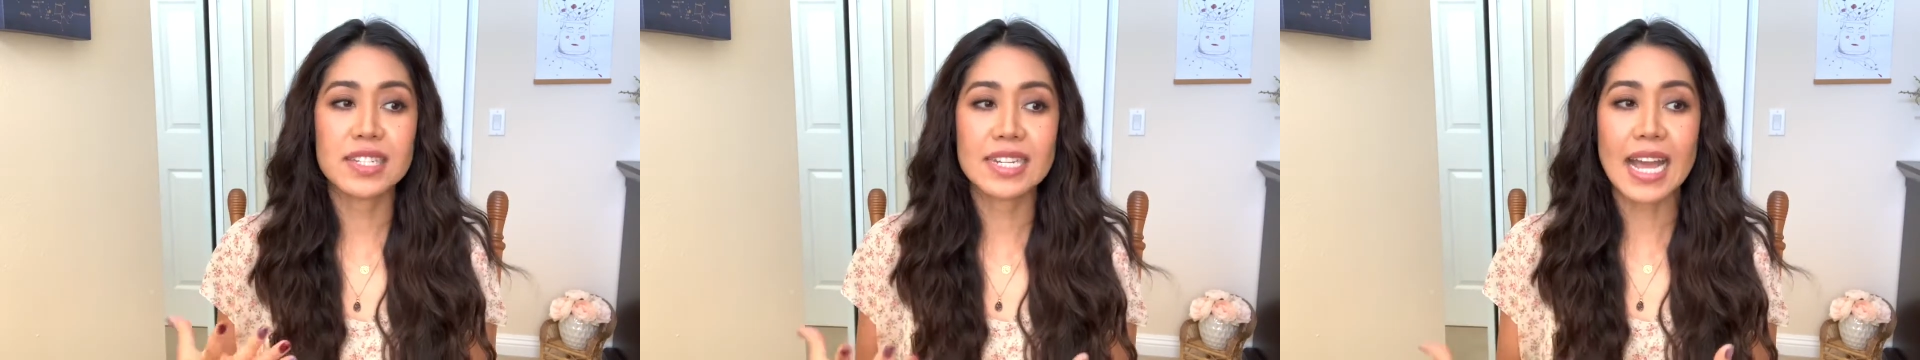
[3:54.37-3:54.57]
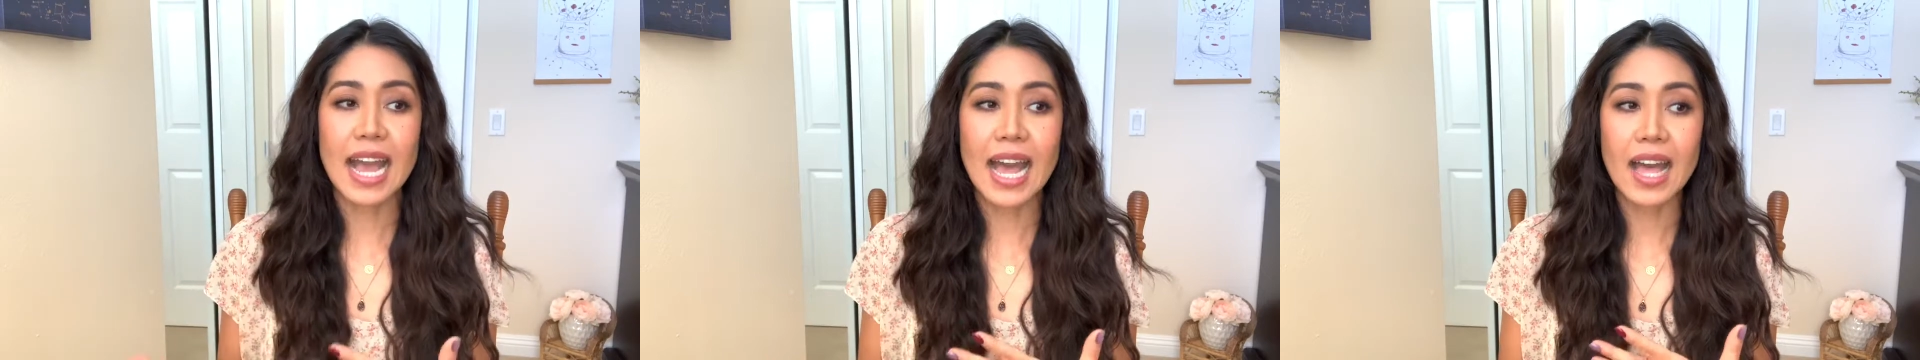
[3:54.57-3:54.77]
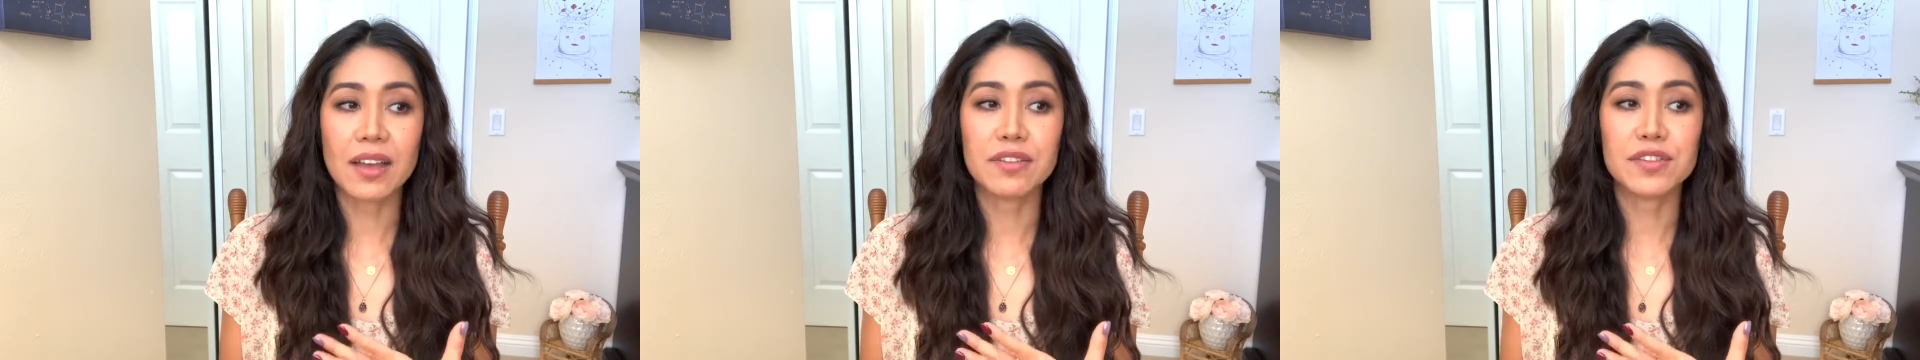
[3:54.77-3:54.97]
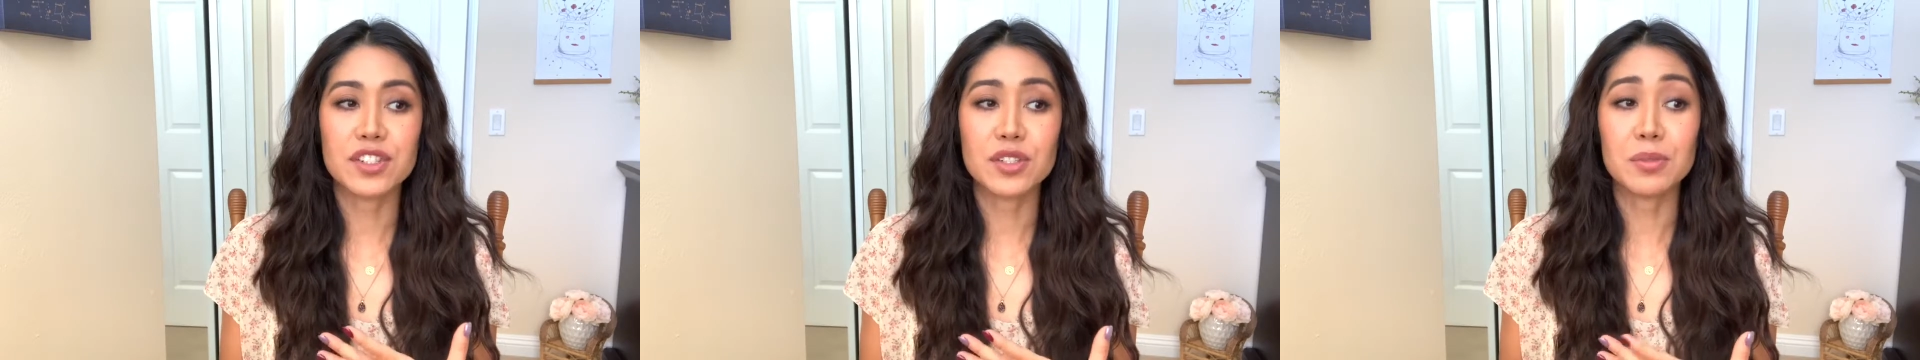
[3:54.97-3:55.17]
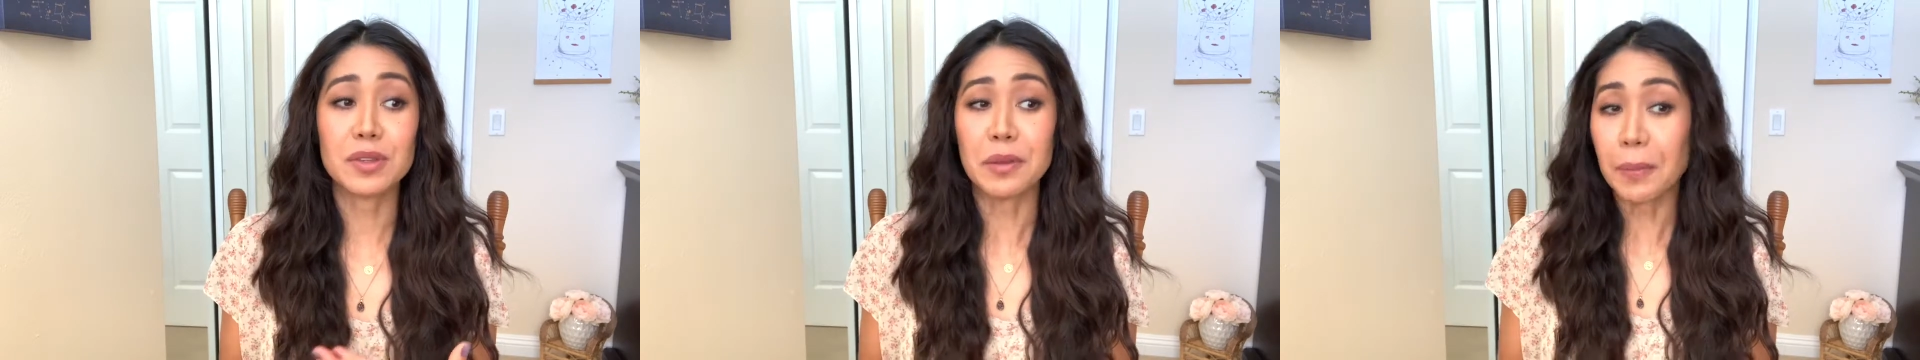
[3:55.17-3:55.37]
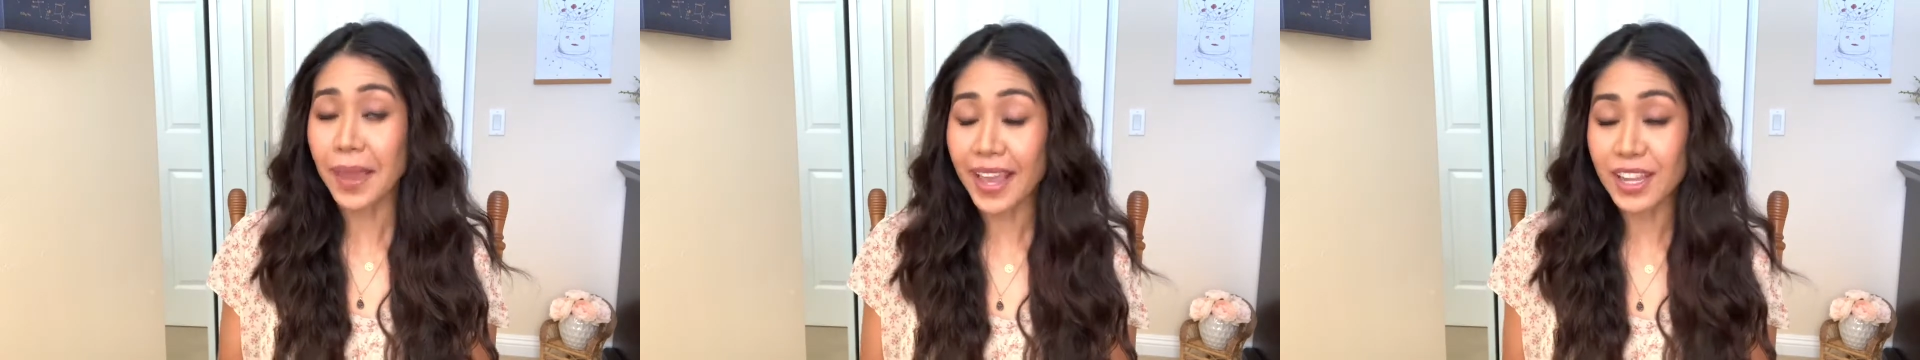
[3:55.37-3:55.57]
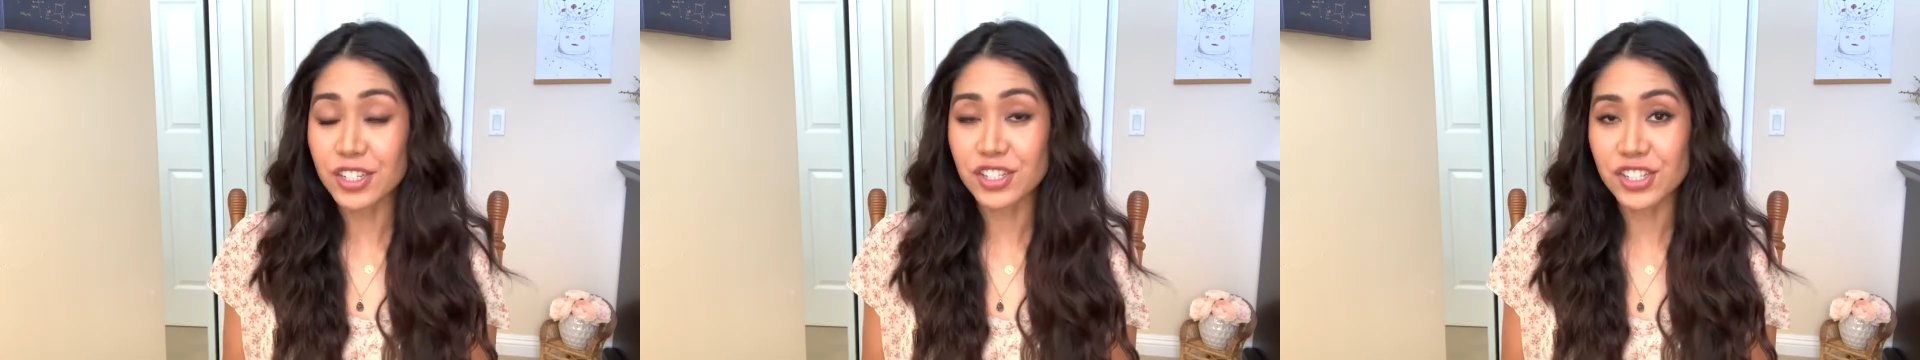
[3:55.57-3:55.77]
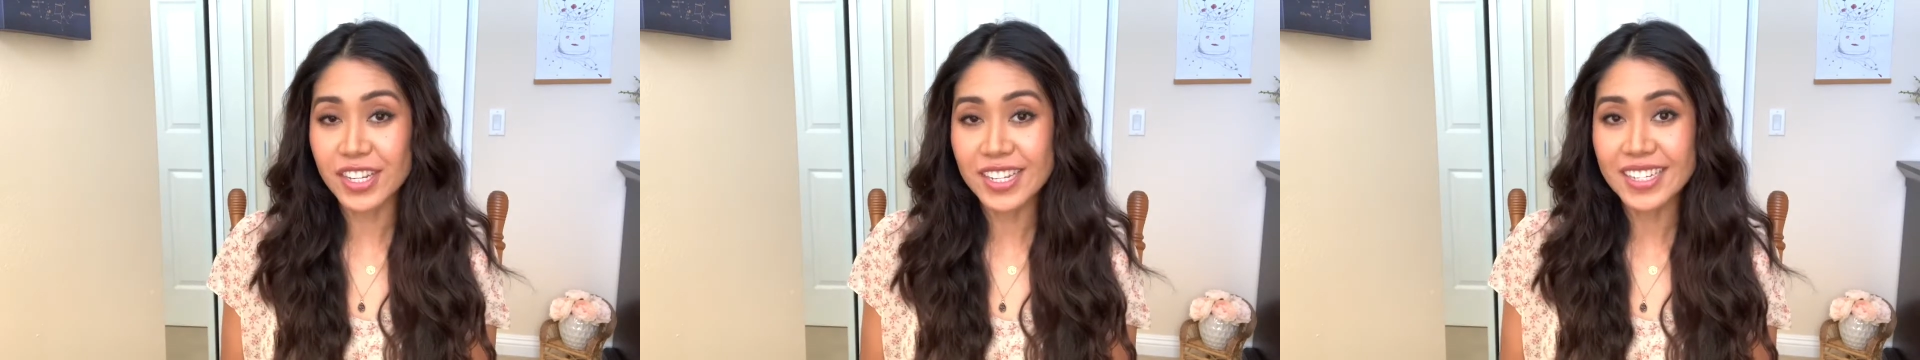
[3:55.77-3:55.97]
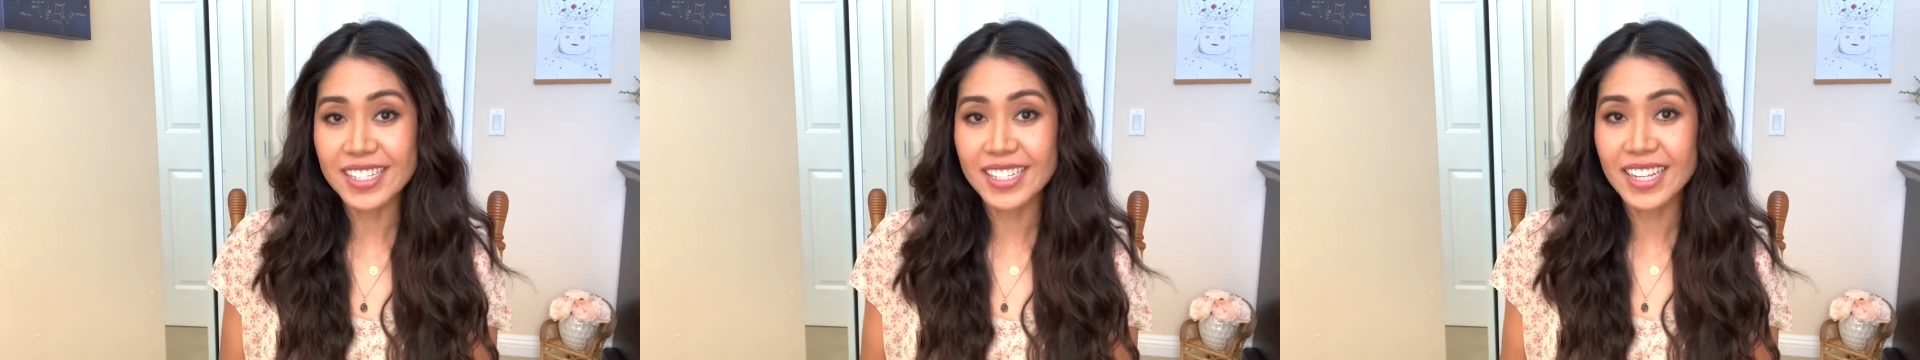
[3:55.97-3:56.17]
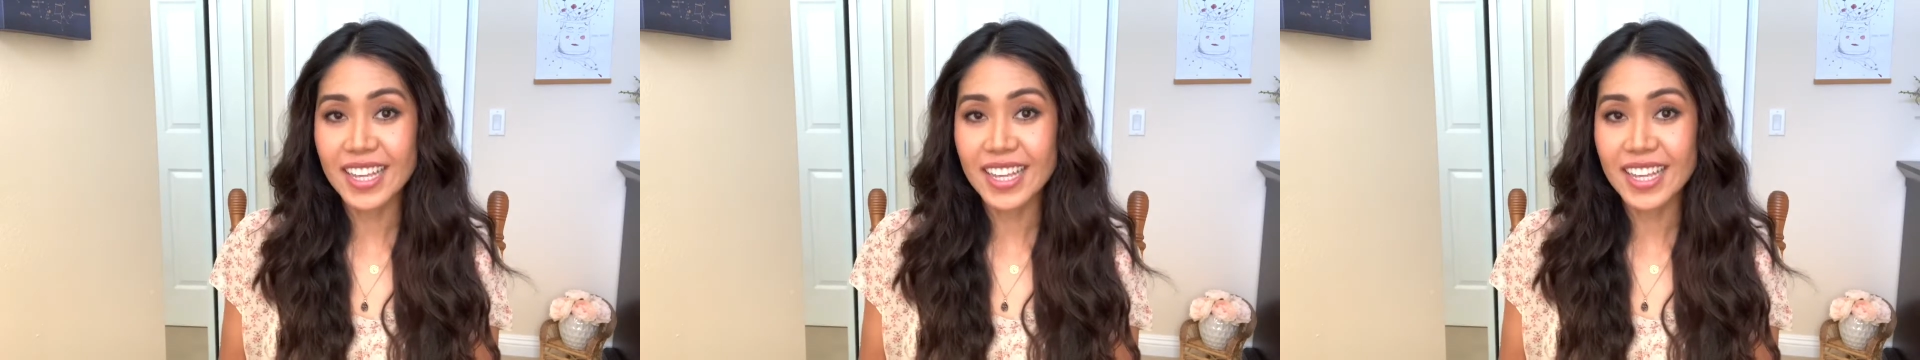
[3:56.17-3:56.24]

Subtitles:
have to be patient,